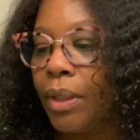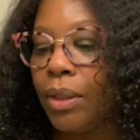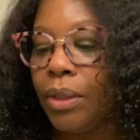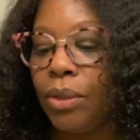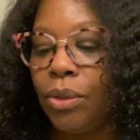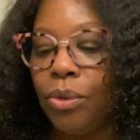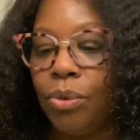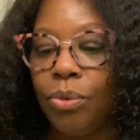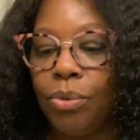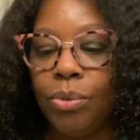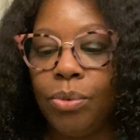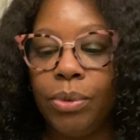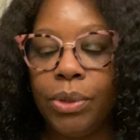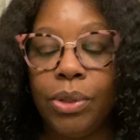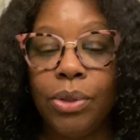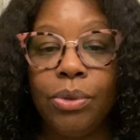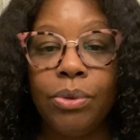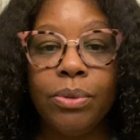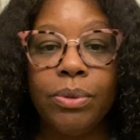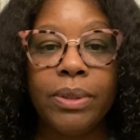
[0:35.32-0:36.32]
you
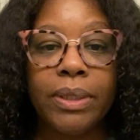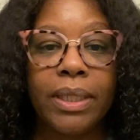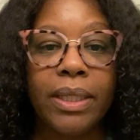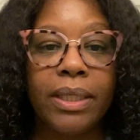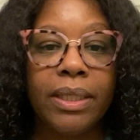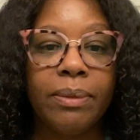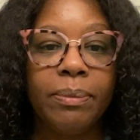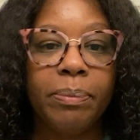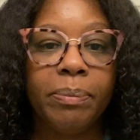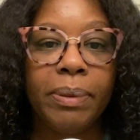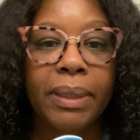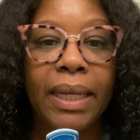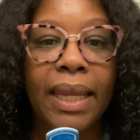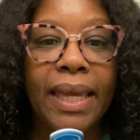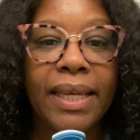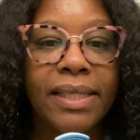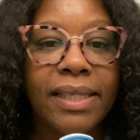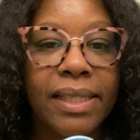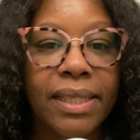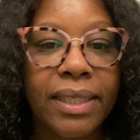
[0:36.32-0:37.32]
would use a
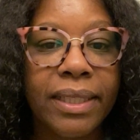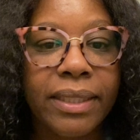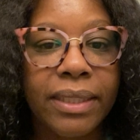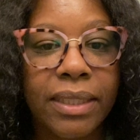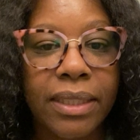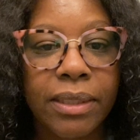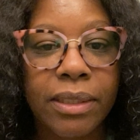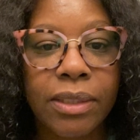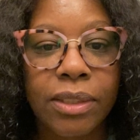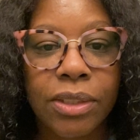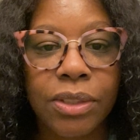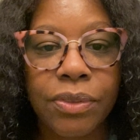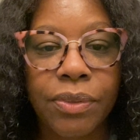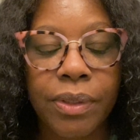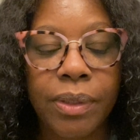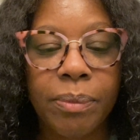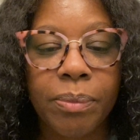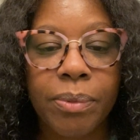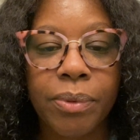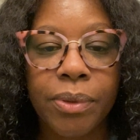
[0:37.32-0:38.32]
plastic tongue
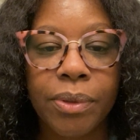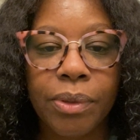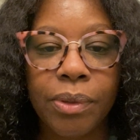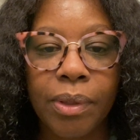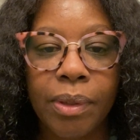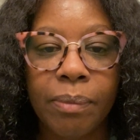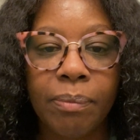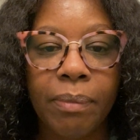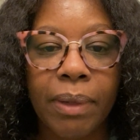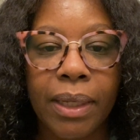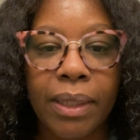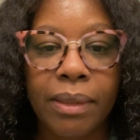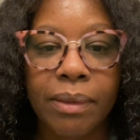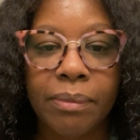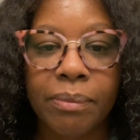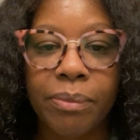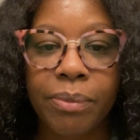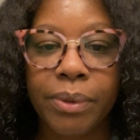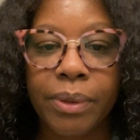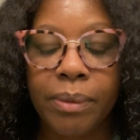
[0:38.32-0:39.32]
scraper. You can buy
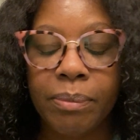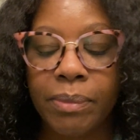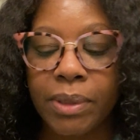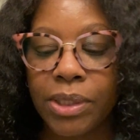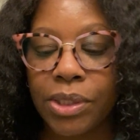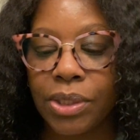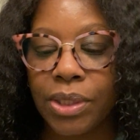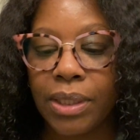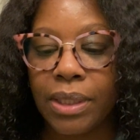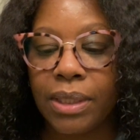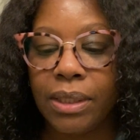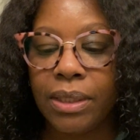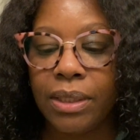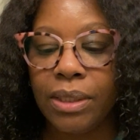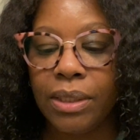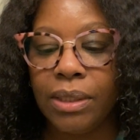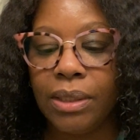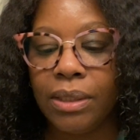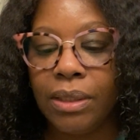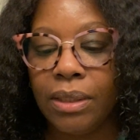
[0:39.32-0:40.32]
them pretty much at
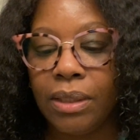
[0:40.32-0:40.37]
any